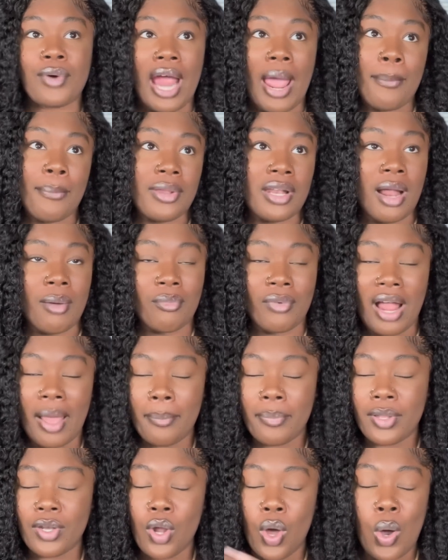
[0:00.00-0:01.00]
wrapping
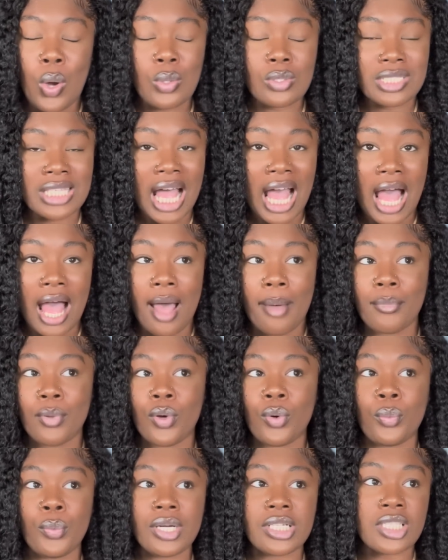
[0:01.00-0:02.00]
the whole
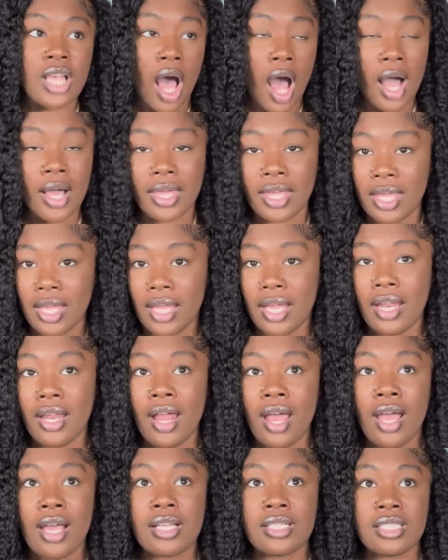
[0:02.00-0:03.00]
time. We're talking,
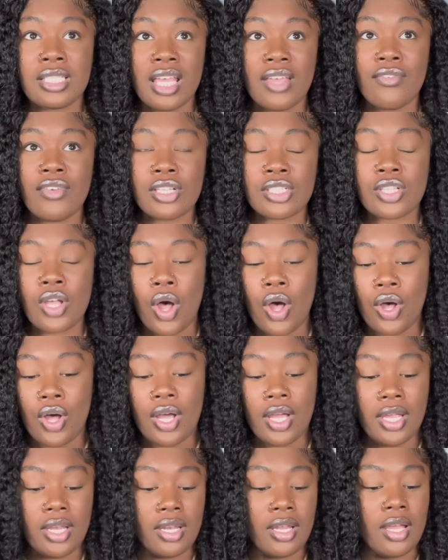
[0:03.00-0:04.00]
TV's
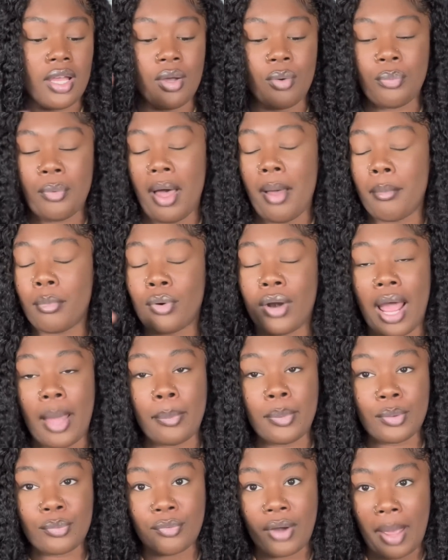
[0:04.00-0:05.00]
on. I'm
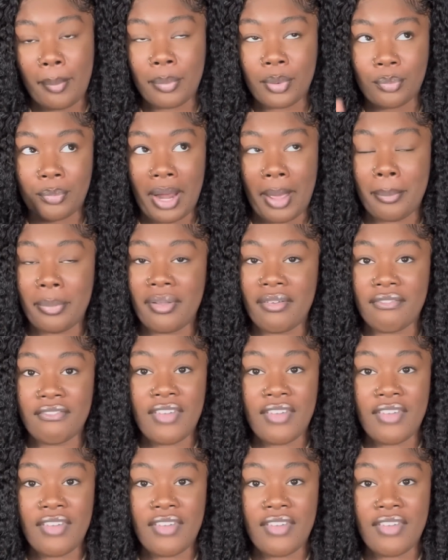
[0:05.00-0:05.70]
wrapping.